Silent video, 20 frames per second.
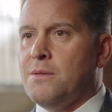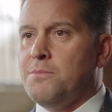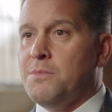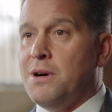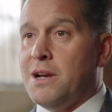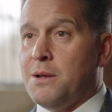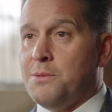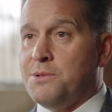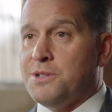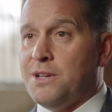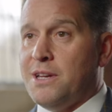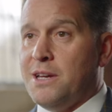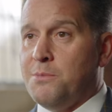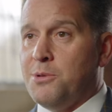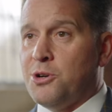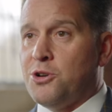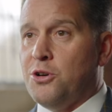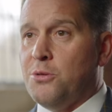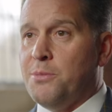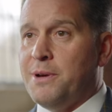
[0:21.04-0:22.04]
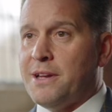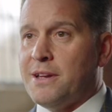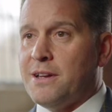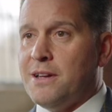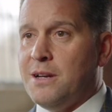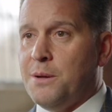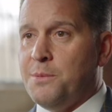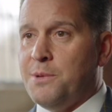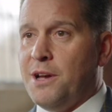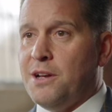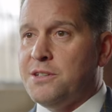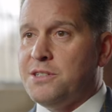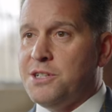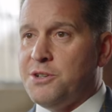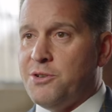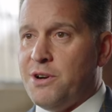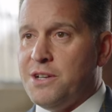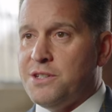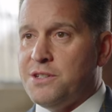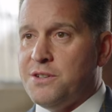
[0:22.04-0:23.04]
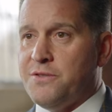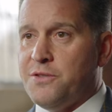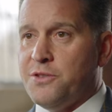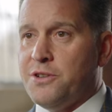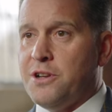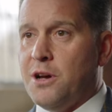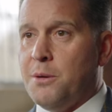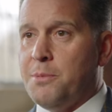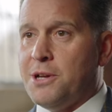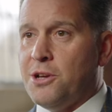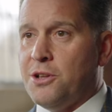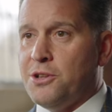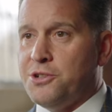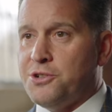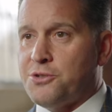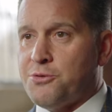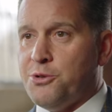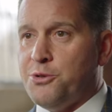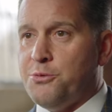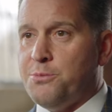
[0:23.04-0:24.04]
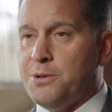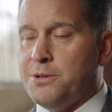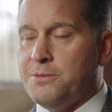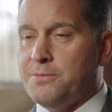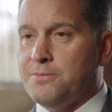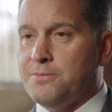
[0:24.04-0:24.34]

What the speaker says: My name is Ian McCormick and I'm the IT director for the Derby College Group.